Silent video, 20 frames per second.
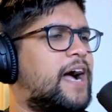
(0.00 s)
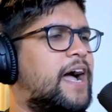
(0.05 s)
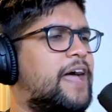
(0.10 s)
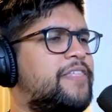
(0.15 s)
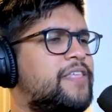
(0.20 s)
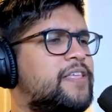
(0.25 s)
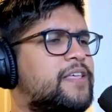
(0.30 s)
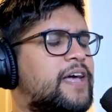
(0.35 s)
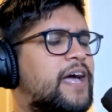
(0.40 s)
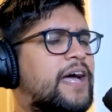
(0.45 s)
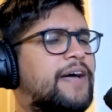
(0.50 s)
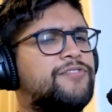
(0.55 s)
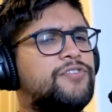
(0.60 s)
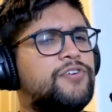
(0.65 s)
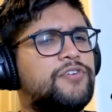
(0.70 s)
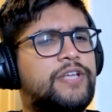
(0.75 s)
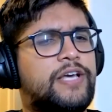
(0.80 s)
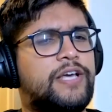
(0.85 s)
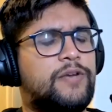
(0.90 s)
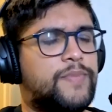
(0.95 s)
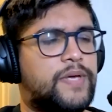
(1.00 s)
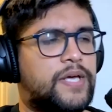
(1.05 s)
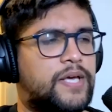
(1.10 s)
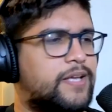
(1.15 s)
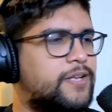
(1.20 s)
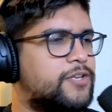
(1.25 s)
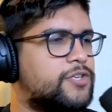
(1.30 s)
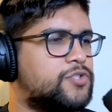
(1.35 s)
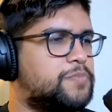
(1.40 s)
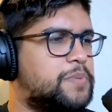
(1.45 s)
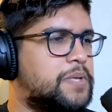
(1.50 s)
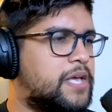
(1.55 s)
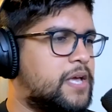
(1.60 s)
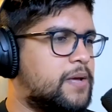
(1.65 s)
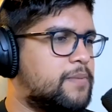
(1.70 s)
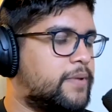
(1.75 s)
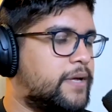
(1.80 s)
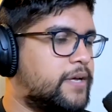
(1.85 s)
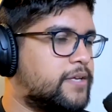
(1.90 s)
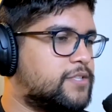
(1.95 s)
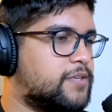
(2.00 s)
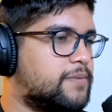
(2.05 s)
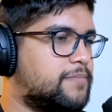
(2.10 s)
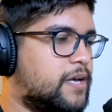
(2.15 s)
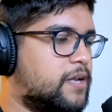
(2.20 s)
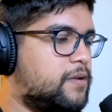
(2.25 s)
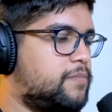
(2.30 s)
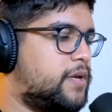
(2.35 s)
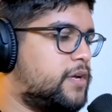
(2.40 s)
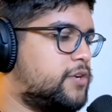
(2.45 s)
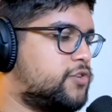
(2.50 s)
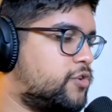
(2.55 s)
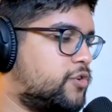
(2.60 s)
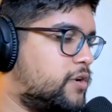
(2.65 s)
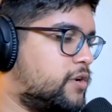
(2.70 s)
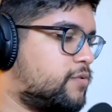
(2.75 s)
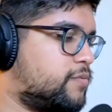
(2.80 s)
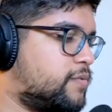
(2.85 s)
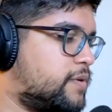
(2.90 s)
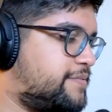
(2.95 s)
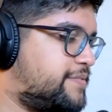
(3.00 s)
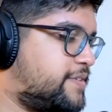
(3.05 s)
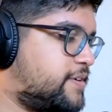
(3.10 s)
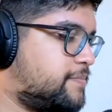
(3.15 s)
I think after the NBA, he just became like some NBA trainer or whatever.